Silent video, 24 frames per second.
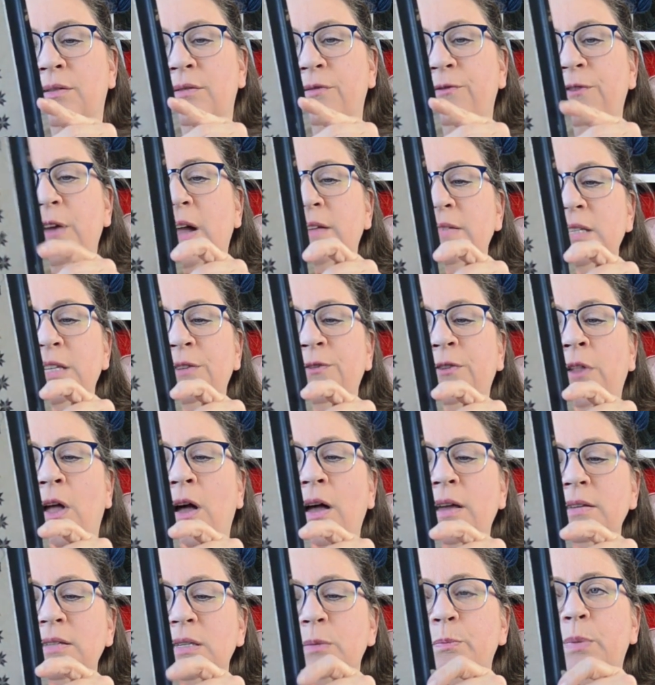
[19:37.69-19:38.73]
Fancy
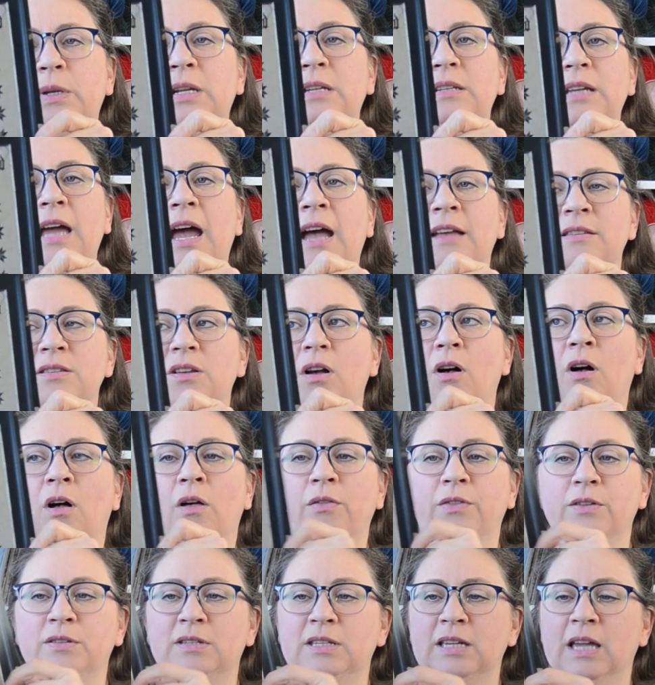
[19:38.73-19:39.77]
Floss, but it has
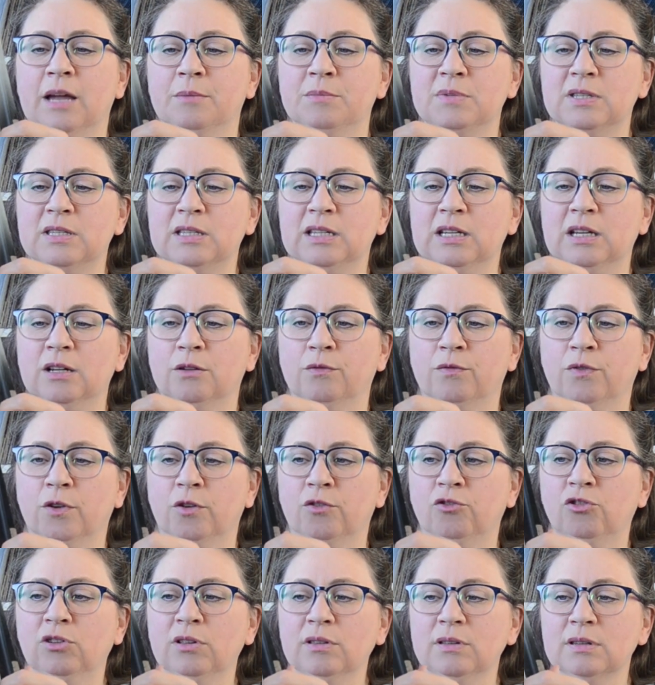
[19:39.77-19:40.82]
all the DMC
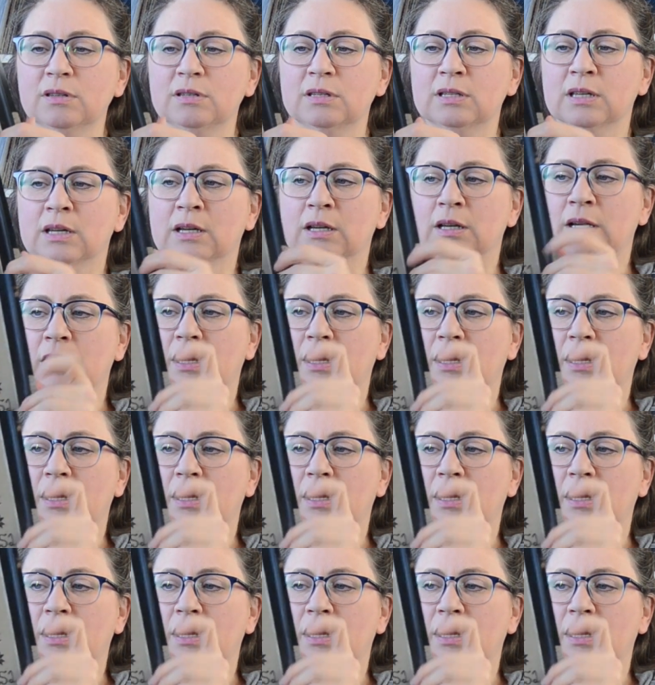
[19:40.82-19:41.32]
conversions.